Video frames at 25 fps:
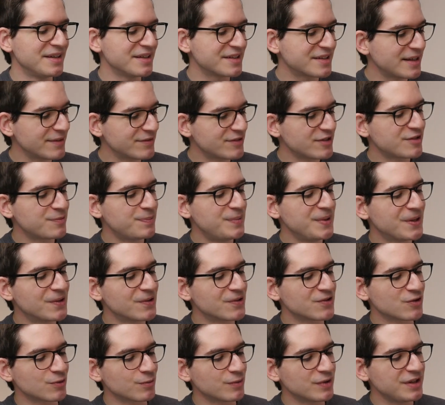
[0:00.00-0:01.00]
this gives the
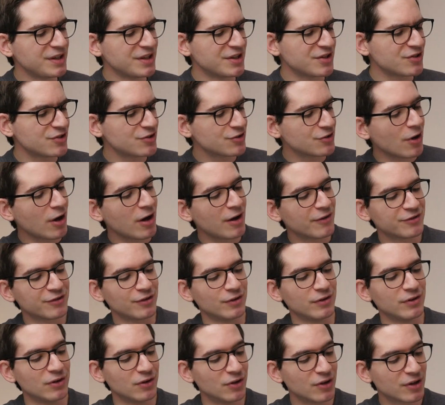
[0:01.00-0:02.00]
speakers a really soft
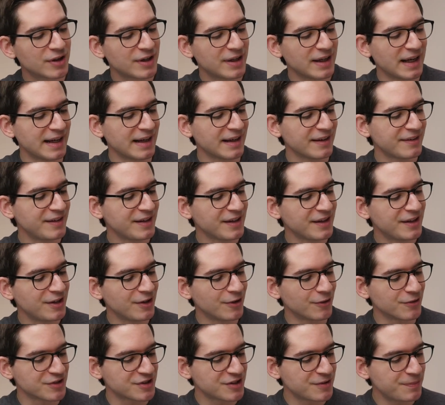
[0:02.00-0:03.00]
look. And I think, you
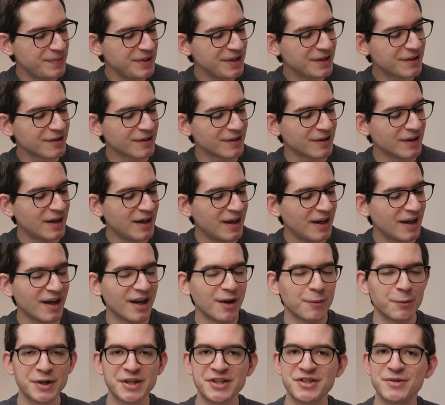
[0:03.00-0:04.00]
know, a speaker,
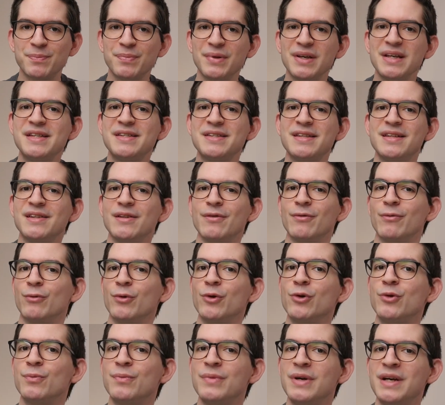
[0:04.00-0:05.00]
when it's placed in the
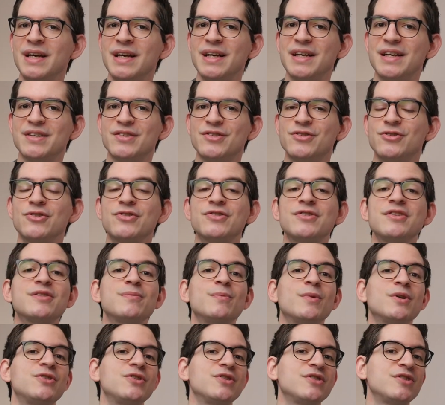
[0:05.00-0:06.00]
room, is just as
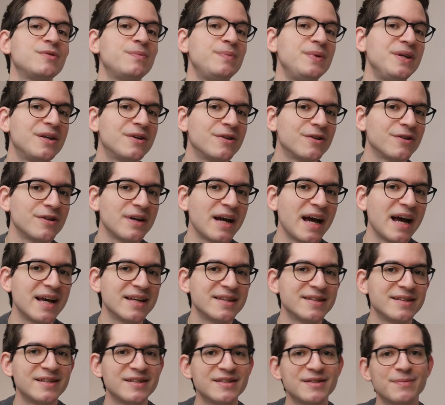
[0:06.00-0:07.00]
much a speaker
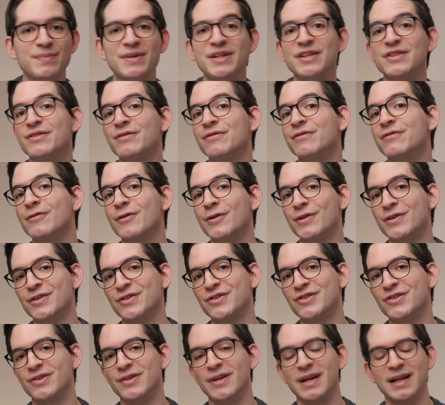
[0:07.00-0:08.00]
as it is a piece of
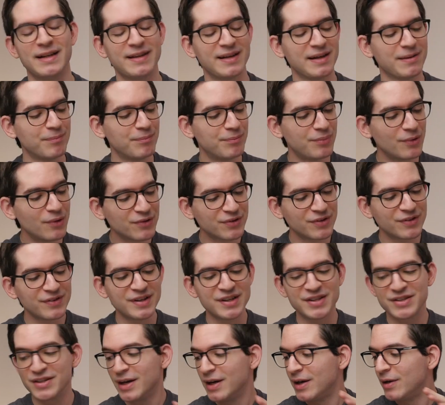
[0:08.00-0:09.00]
furniture. And I think both of
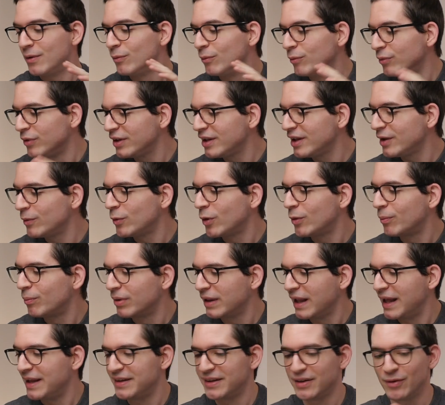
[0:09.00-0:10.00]
these really will
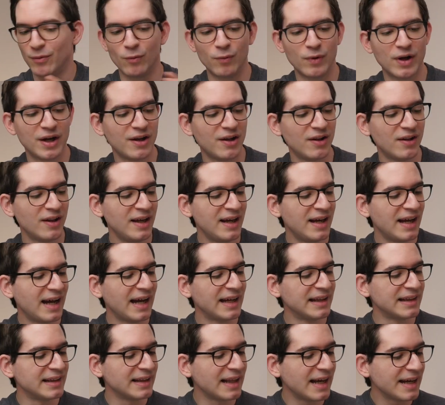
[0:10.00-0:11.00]
blend in well.
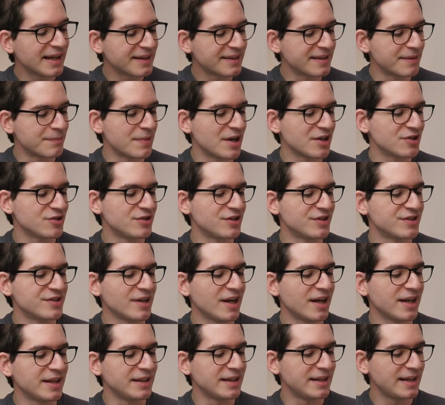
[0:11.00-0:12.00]
I like the mesh
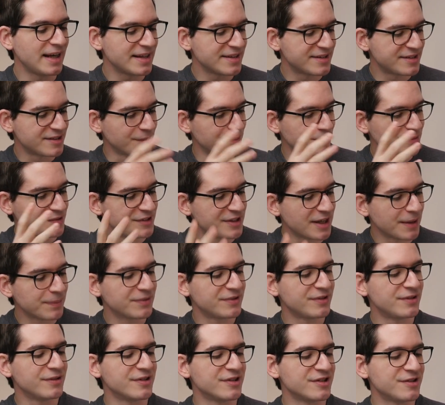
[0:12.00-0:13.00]
design. It adds some
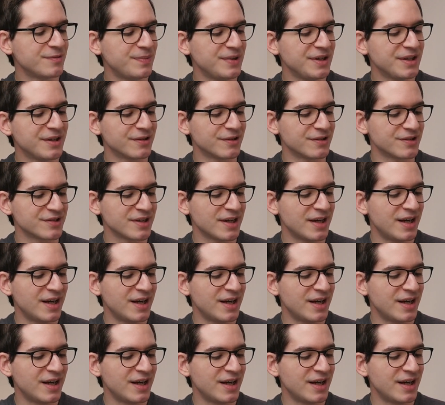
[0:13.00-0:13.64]
depth to the speakers,